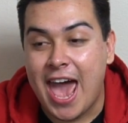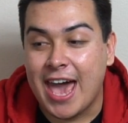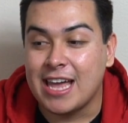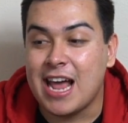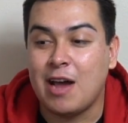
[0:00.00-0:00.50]

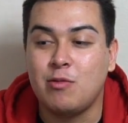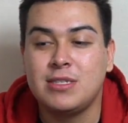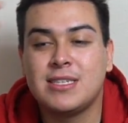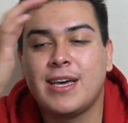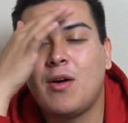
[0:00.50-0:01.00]
and I
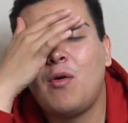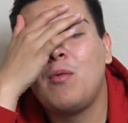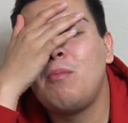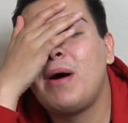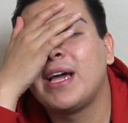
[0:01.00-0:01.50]
was like, oh
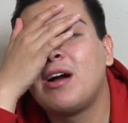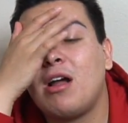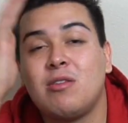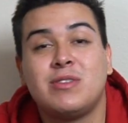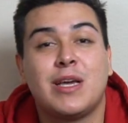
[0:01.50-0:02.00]
my
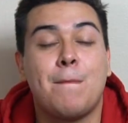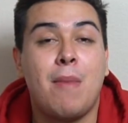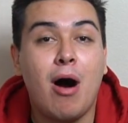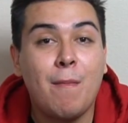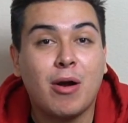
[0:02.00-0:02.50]
god. I was like,
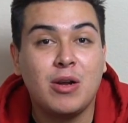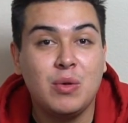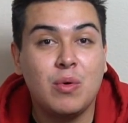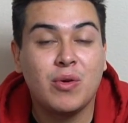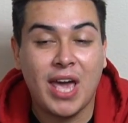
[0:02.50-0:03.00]
Mom, are
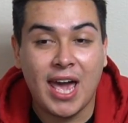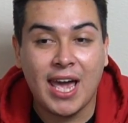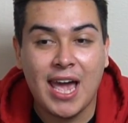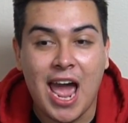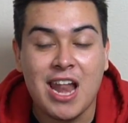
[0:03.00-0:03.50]
you
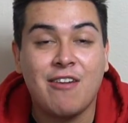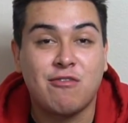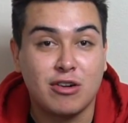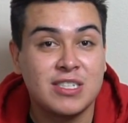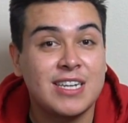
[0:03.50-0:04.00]
okay? And at
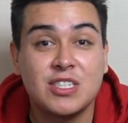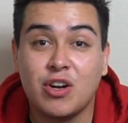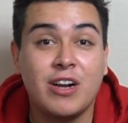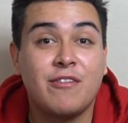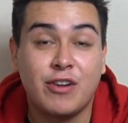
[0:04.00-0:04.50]
first I
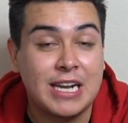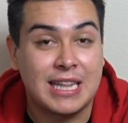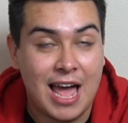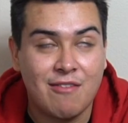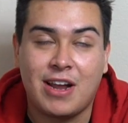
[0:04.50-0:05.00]
started to freaking
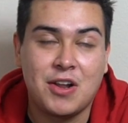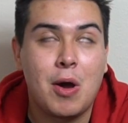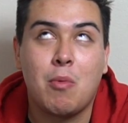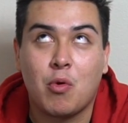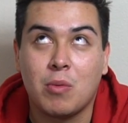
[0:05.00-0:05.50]
laugh. I know
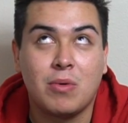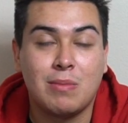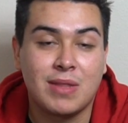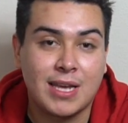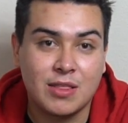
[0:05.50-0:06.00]
I'm horrible,
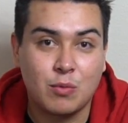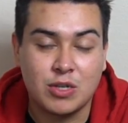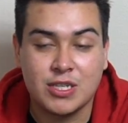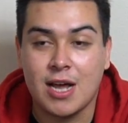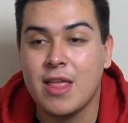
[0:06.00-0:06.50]
I'm like the
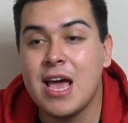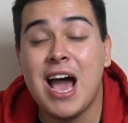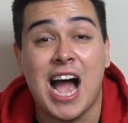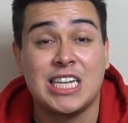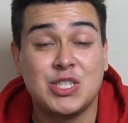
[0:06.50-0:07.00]
worst child.
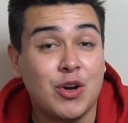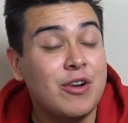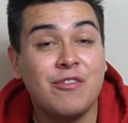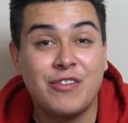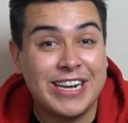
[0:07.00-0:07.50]
I
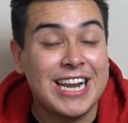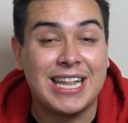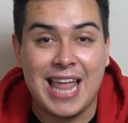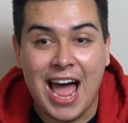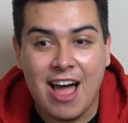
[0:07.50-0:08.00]
started to freaking
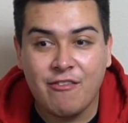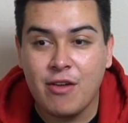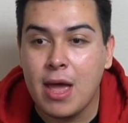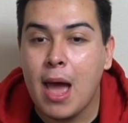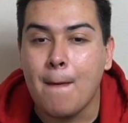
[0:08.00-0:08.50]
laugh,
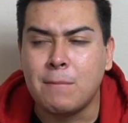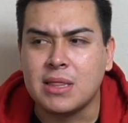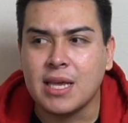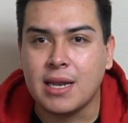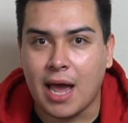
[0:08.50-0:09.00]

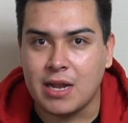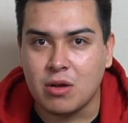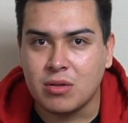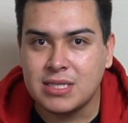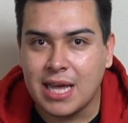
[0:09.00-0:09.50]
but then I
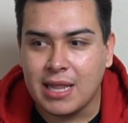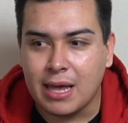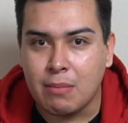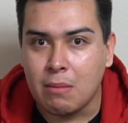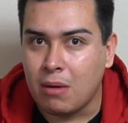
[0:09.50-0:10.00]
noticed that
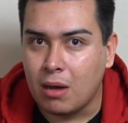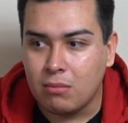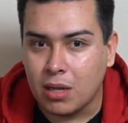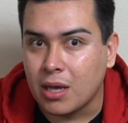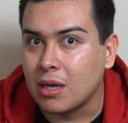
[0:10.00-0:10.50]
like my mom
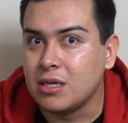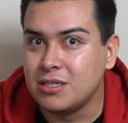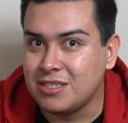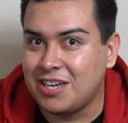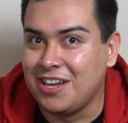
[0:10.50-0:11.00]
like
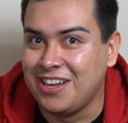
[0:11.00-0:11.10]
she